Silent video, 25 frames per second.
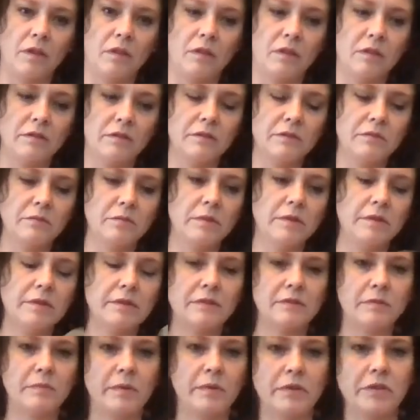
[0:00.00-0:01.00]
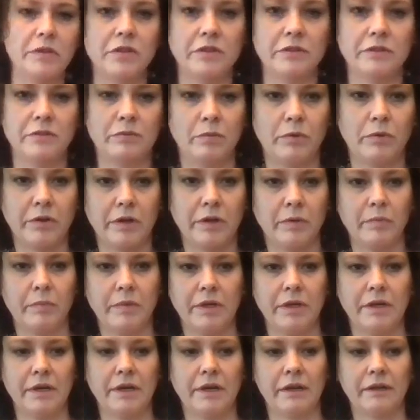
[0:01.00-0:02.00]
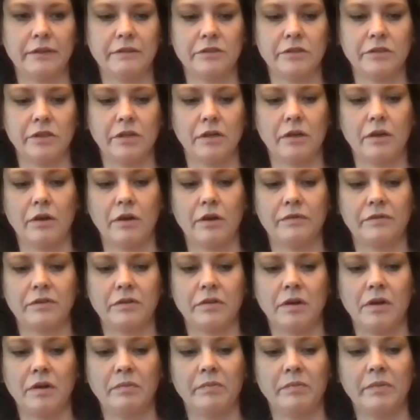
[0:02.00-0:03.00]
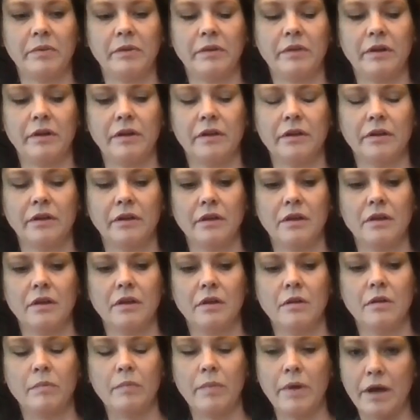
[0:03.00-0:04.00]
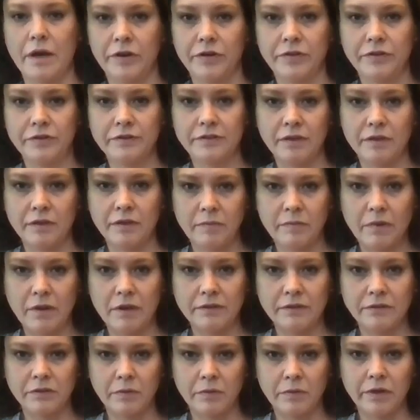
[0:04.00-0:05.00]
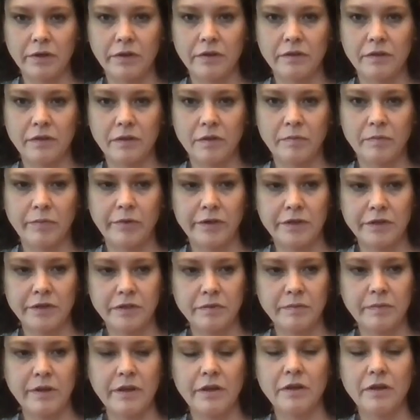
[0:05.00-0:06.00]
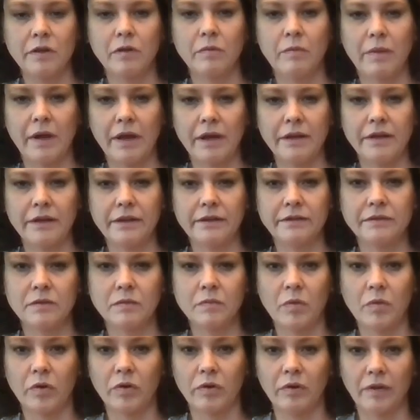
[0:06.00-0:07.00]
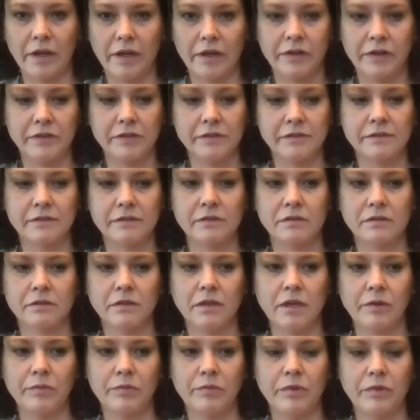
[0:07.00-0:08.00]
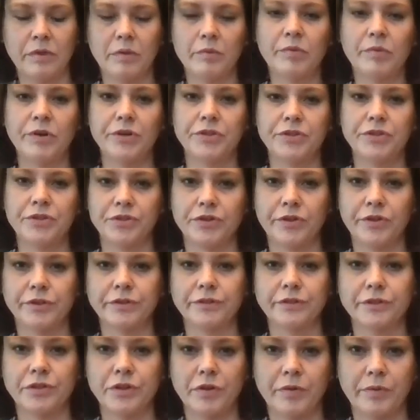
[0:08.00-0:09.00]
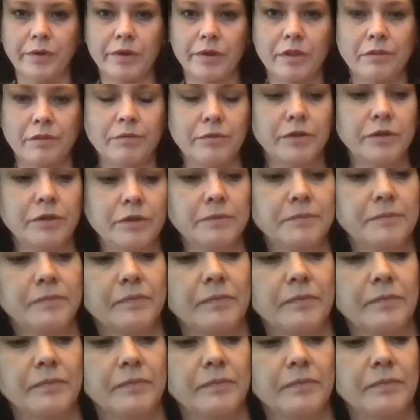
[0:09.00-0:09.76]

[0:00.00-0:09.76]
This is where the sponges work a bit nicer to cover up the patterns on the box quicker than a brush might. You might need some more layers with the brush strokes showing through.